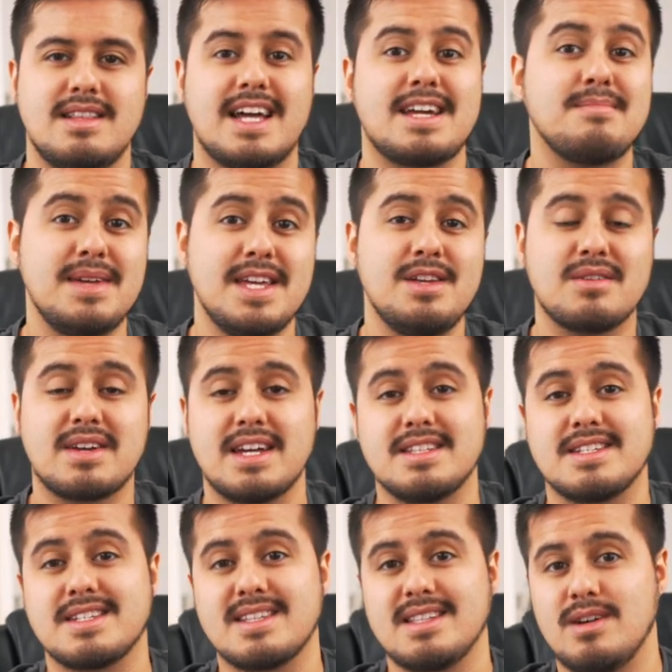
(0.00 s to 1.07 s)
Like me, you can
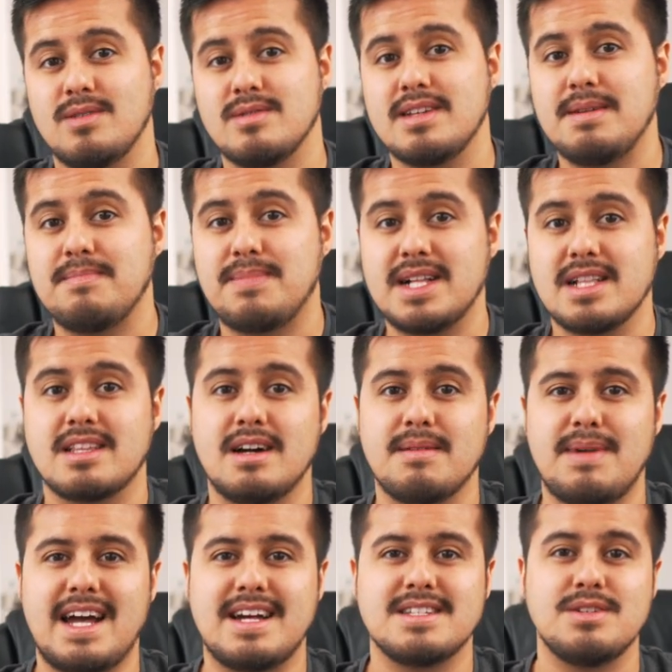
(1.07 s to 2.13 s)
slowly build up
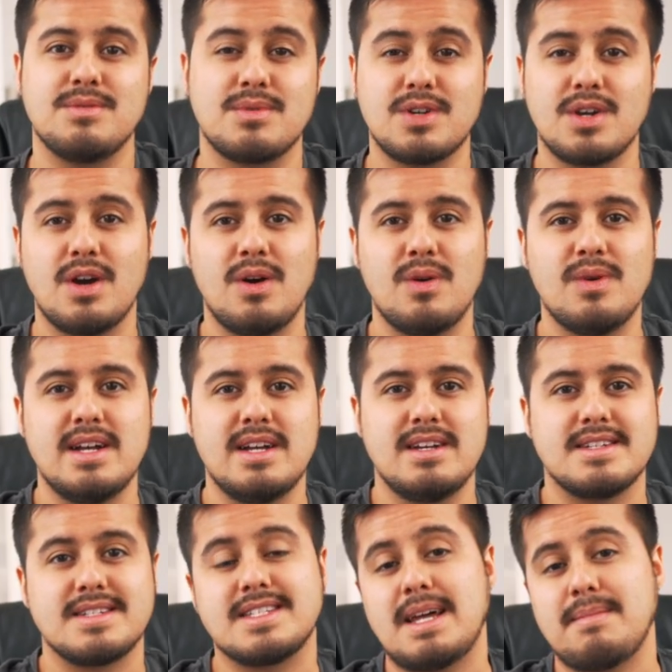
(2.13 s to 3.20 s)
as you go,
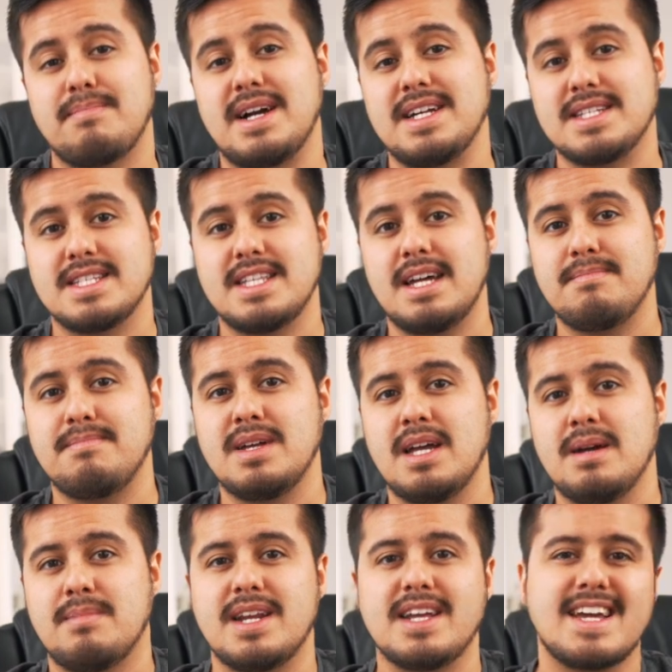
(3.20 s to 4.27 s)
step by step,
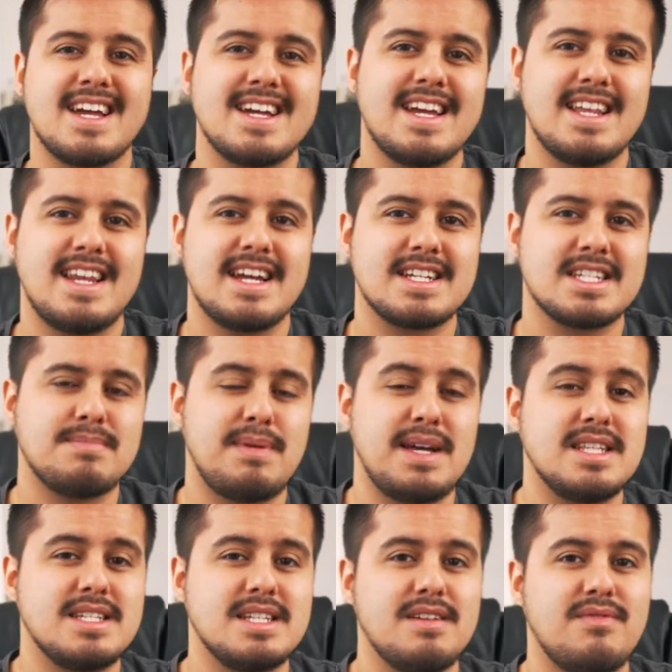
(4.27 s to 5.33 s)
but it can get
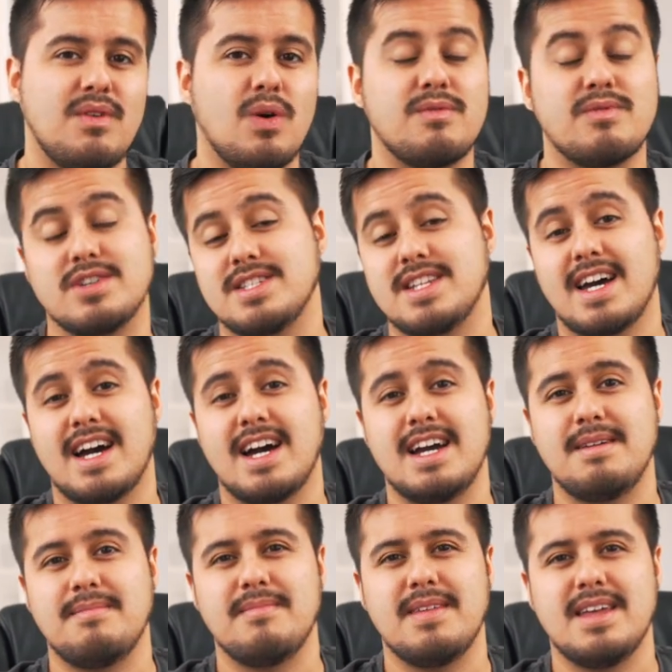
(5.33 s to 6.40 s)
expensive over
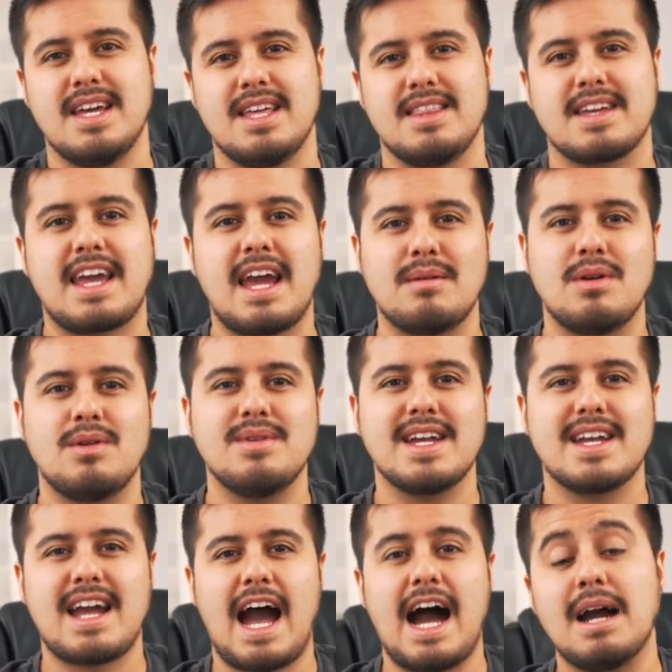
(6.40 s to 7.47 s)
time. The camera
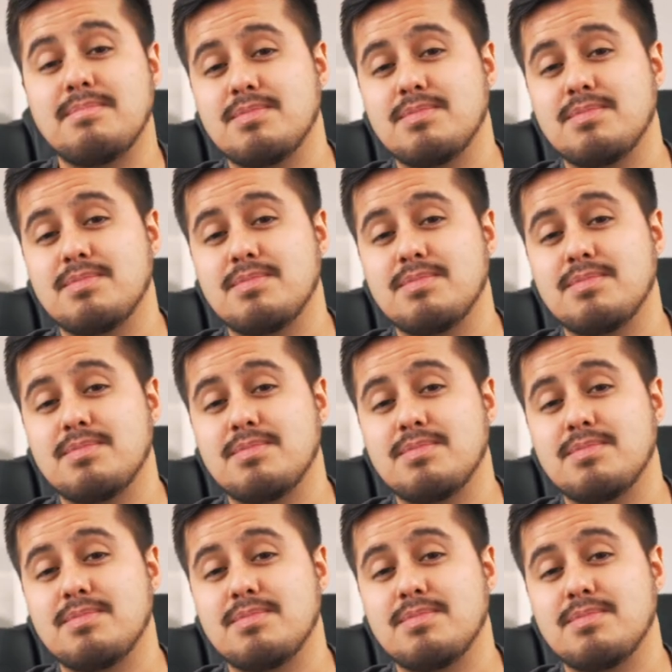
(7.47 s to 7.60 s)
rig I